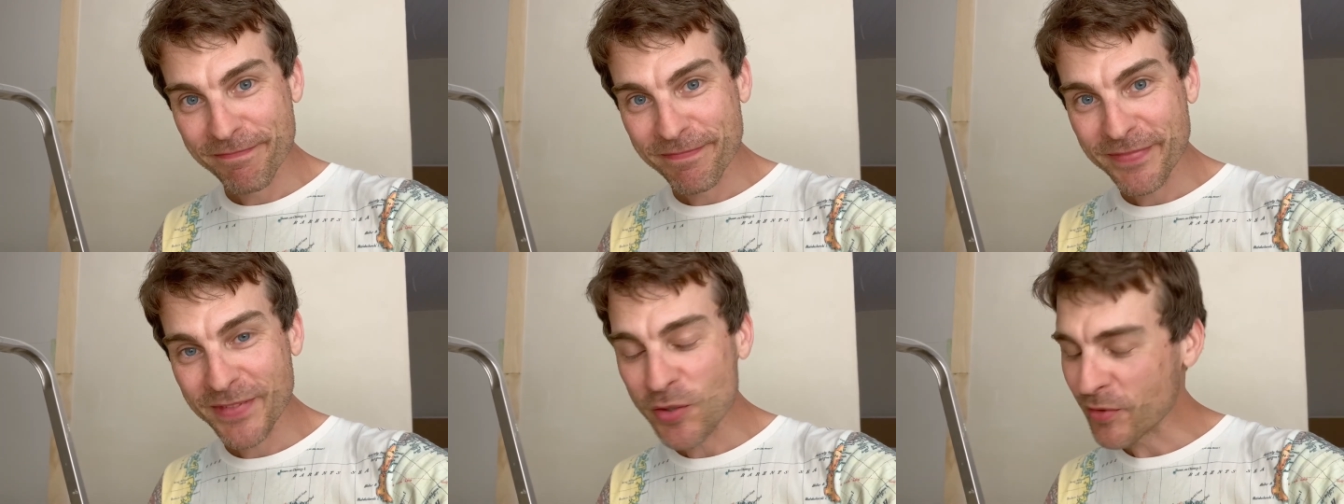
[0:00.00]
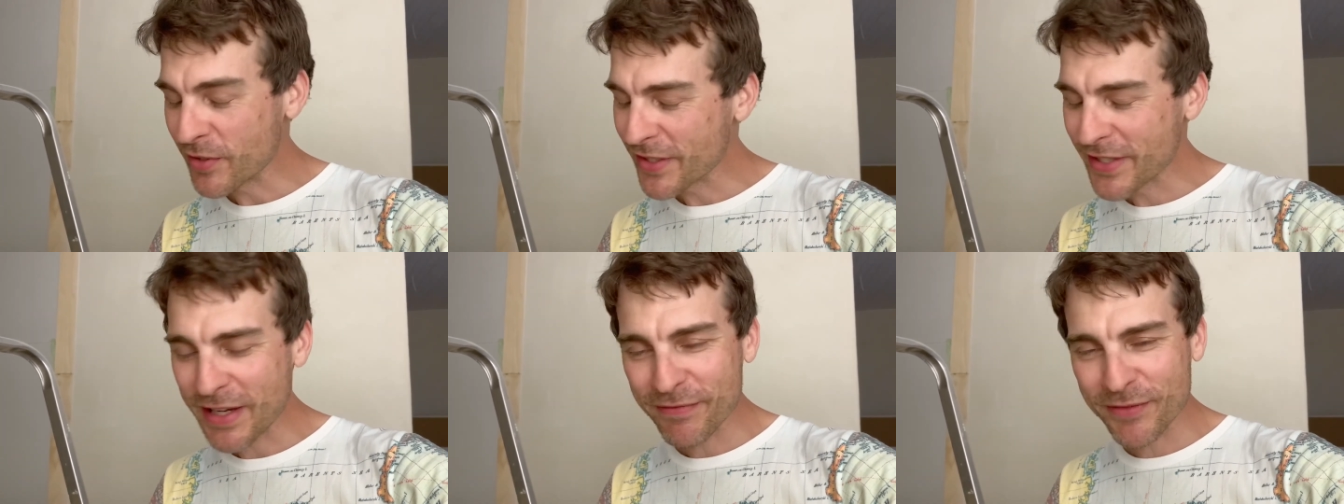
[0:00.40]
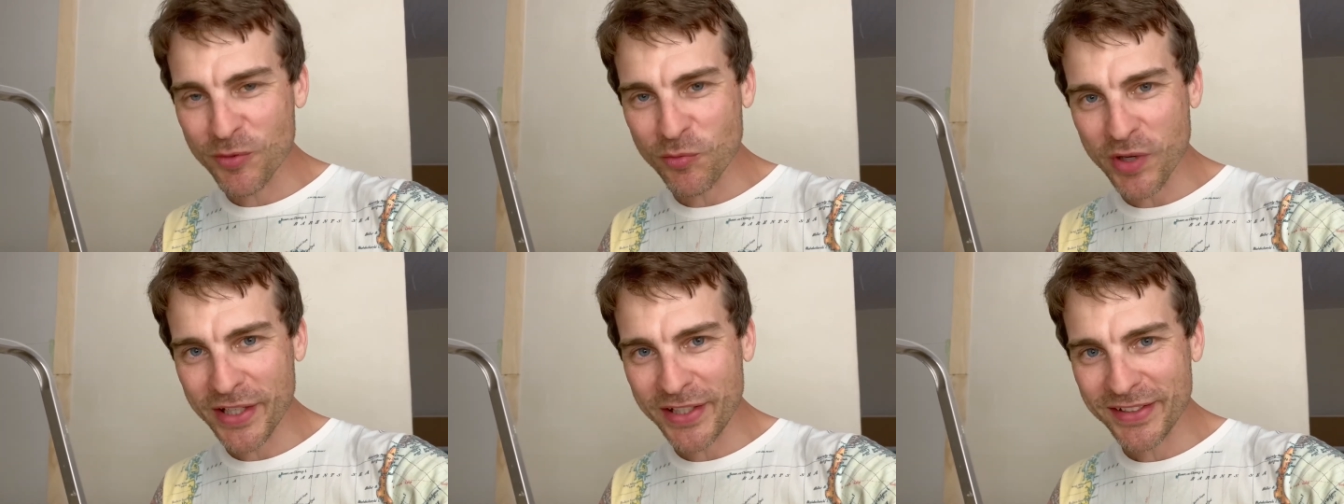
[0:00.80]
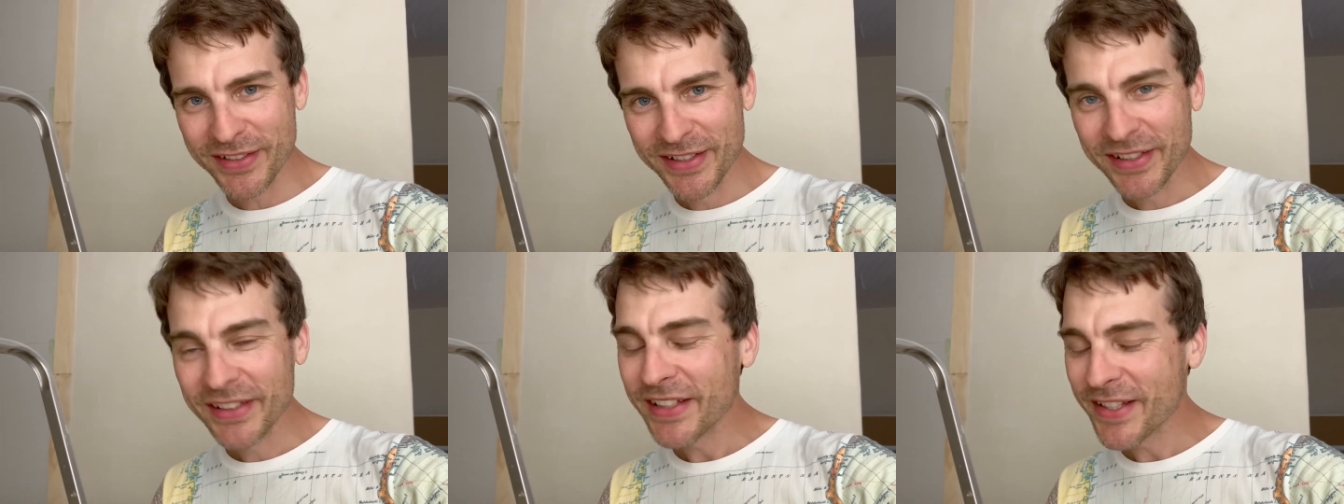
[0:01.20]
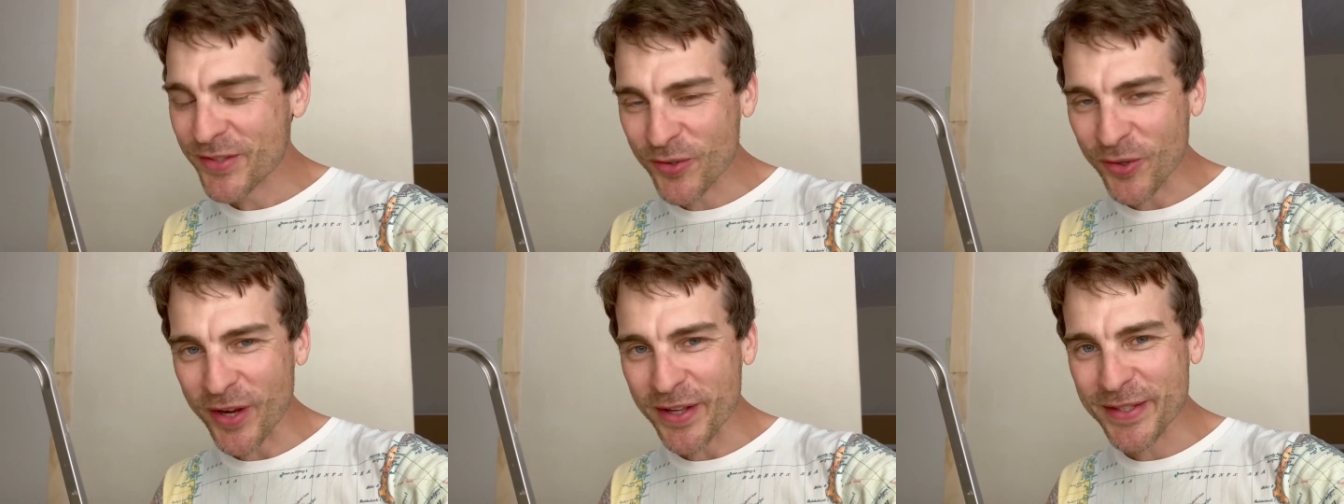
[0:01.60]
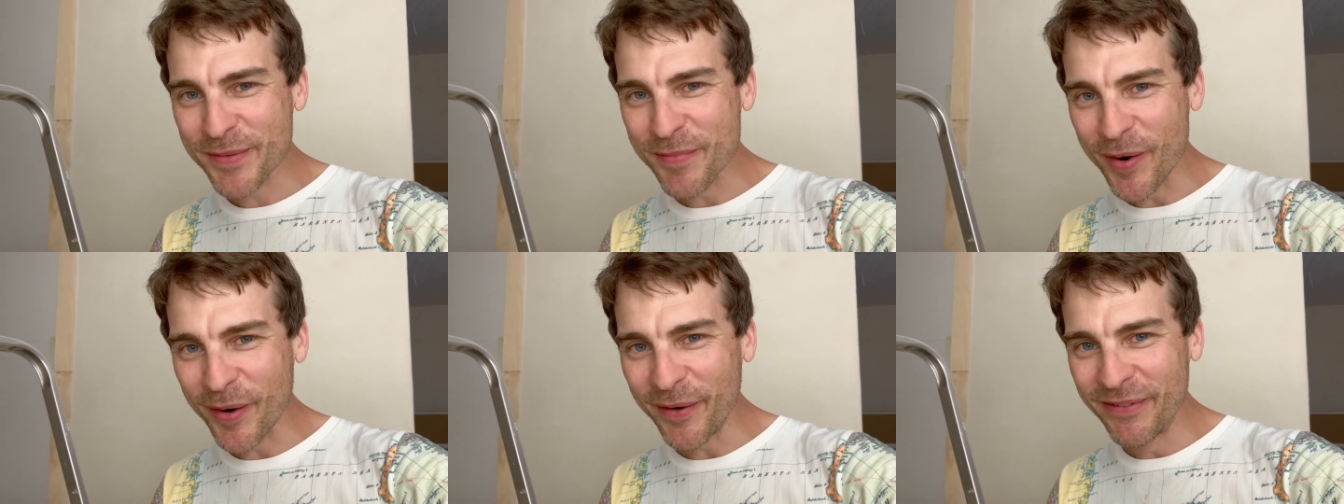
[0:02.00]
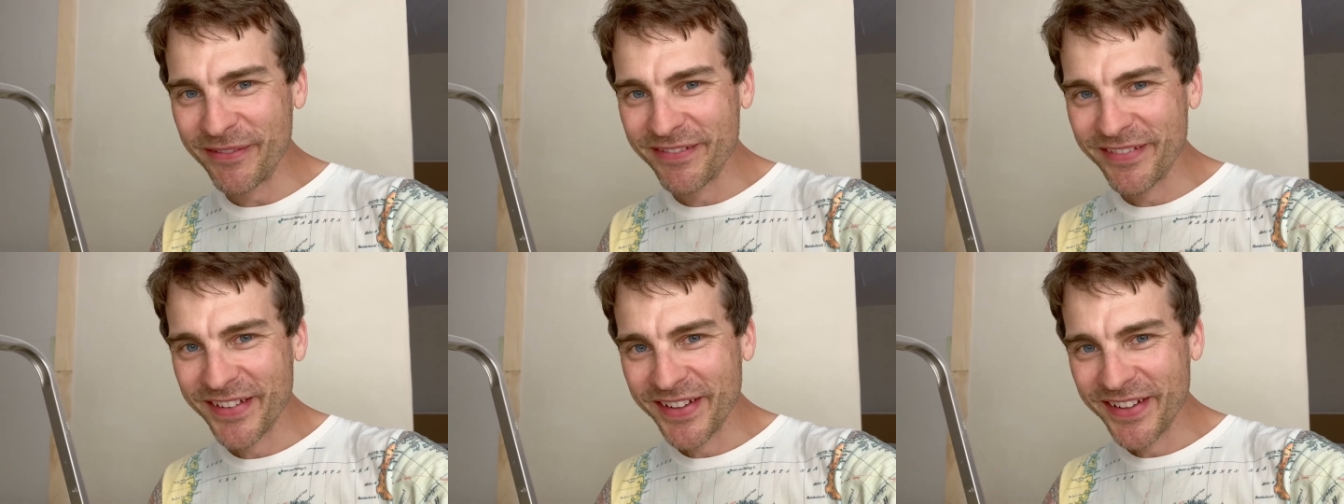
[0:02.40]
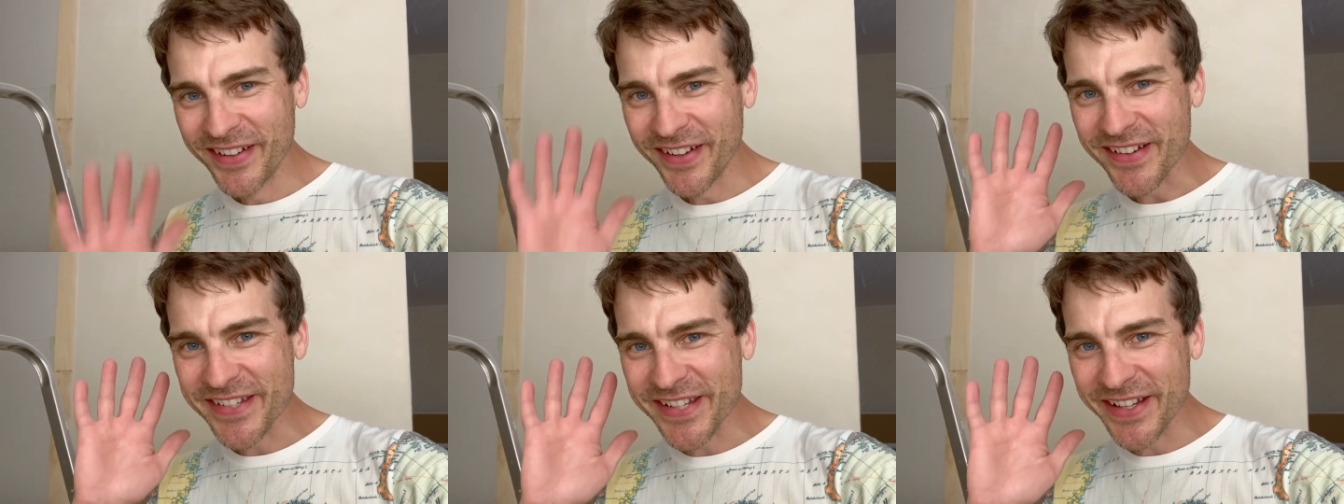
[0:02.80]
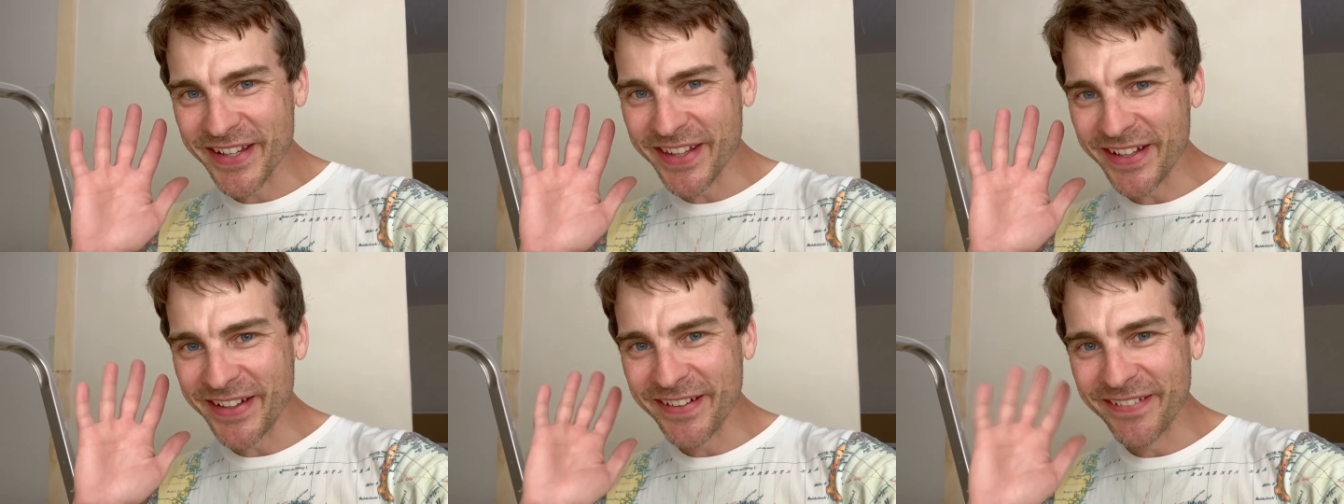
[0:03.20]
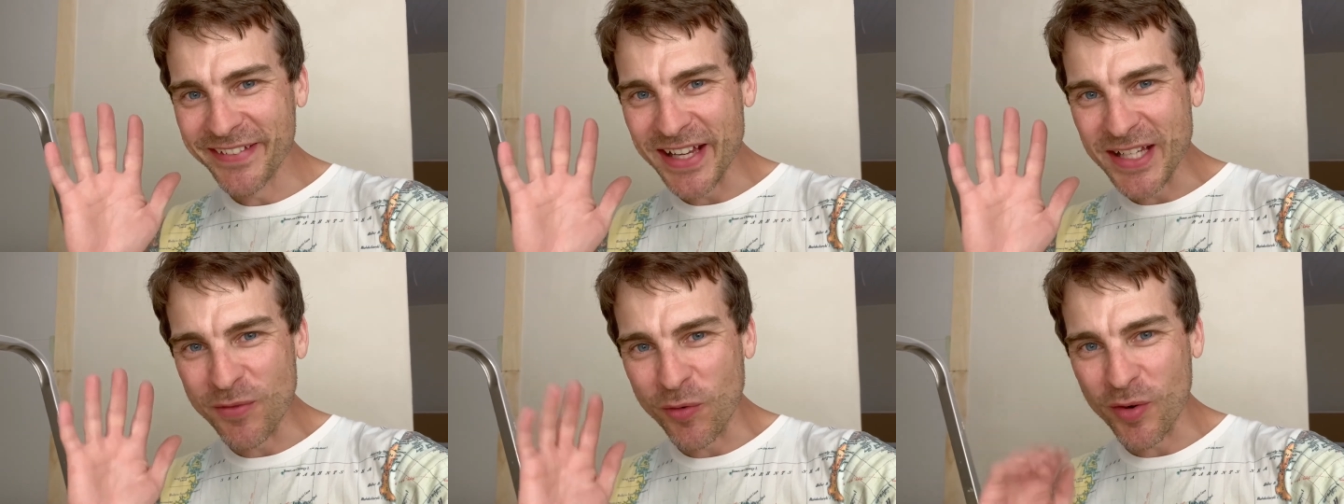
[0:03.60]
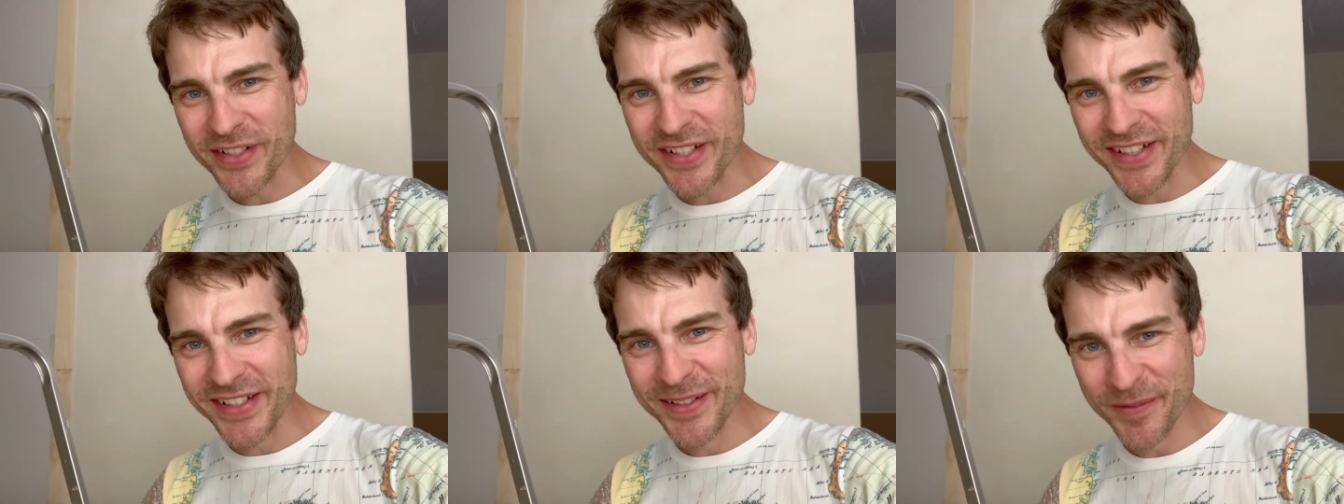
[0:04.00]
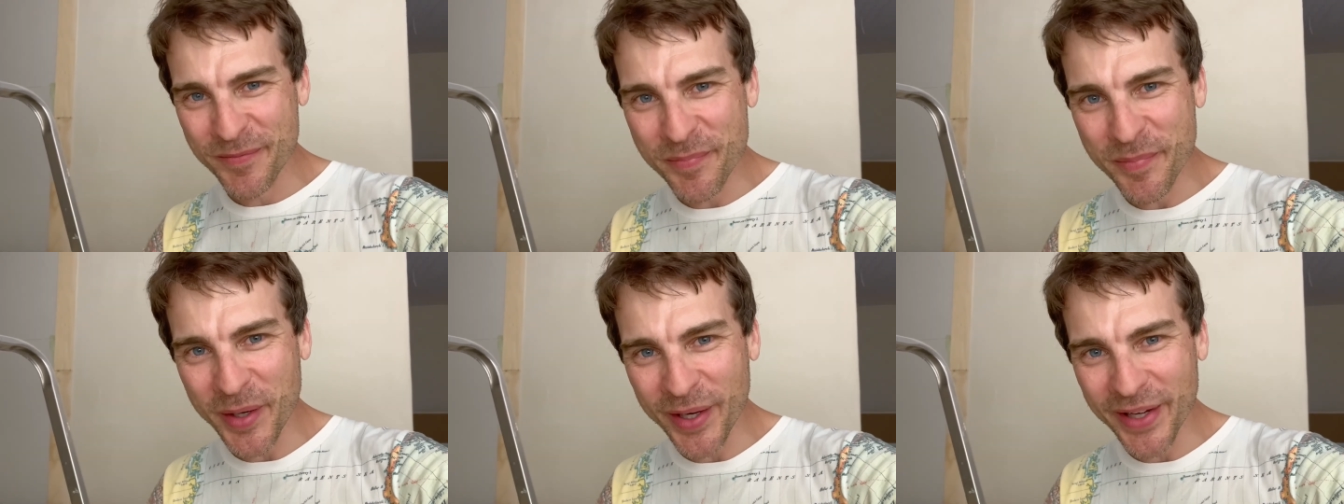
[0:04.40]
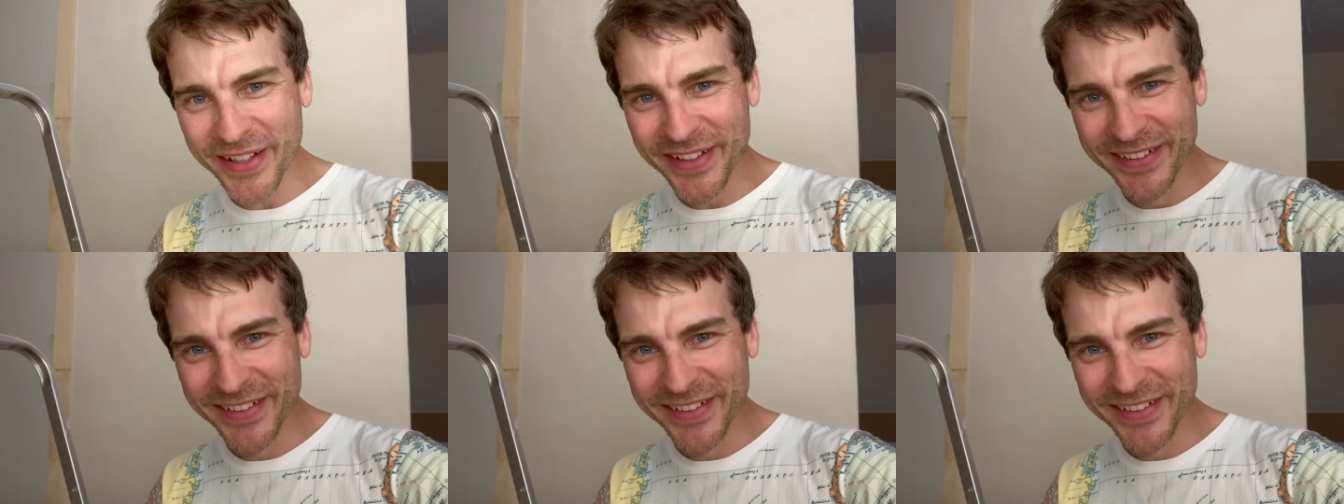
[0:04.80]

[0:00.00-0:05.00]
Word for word: You'll just have to wait. Let's try it tomorrow. I'll see you then. Thanks for watching. Bye.